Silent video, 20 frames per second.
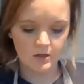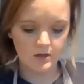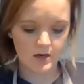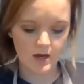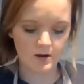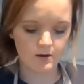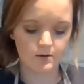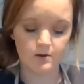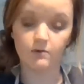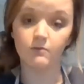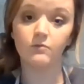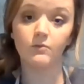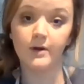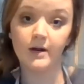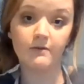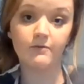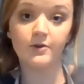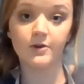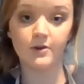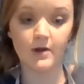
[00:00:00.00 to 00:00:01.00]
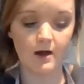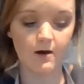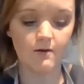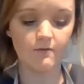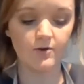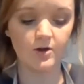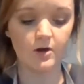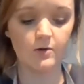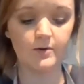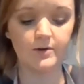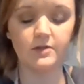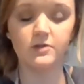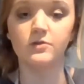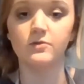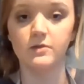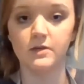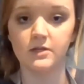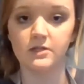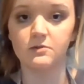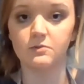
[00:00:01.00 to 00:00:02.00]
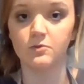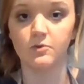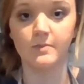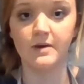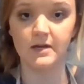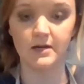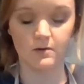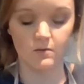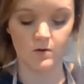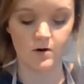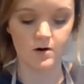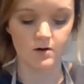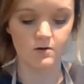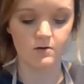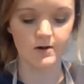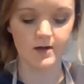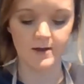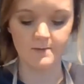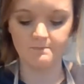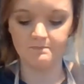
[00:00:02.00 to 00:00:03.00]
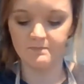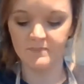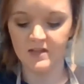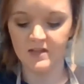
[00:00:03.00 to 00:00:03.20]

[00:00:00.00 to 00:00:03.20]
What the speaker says: I don't know, however y'all want to do this, we'll make it work, okay?